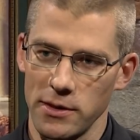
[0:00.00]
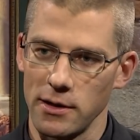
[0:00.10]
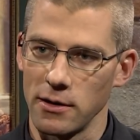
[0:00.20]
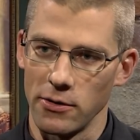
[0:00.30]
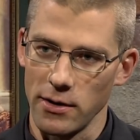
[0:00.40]

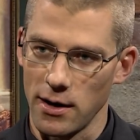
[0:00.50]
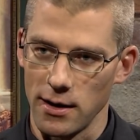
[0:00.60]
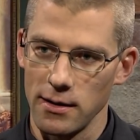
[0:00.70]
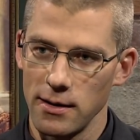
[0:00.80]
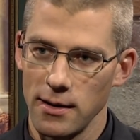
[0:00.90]
within our own
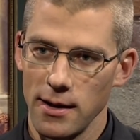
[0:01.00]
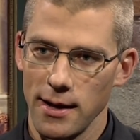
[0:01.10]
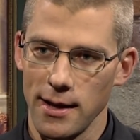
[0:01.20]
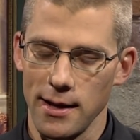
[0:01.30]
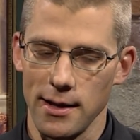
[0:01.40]
heart.
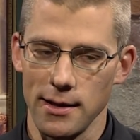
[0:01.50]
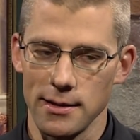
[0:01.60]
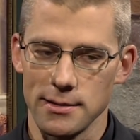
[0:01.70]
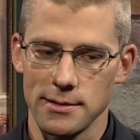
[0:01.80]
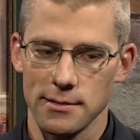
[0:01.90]
Mm-hmm.
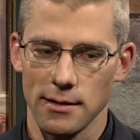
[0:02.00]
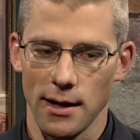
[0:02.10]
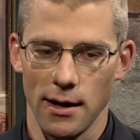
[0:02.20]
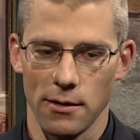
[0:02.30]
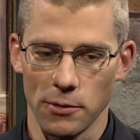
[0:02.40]
And
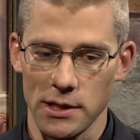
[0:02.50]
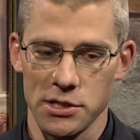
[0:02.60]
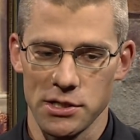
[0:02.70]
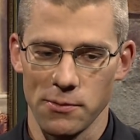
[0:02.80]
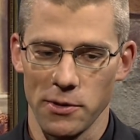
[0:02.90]
uh,
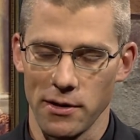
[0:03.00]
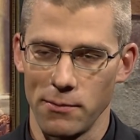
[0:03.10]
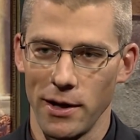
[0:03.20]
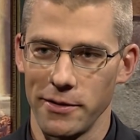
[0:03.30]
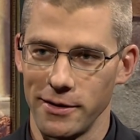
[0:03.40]
relationship with
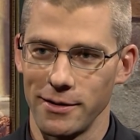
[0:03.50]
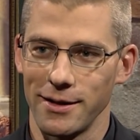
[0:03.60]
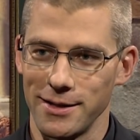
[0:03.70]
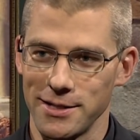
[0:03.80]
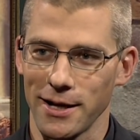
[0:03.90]
our
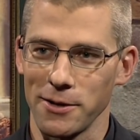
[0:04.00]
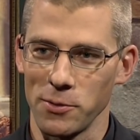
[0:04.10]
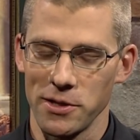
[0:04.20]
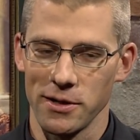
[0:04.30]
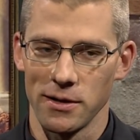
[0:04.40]
mother and
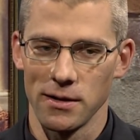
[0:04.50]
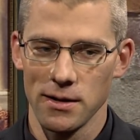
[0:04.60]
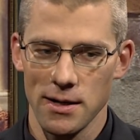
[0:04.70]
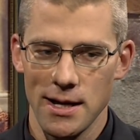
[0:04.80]
talking with her,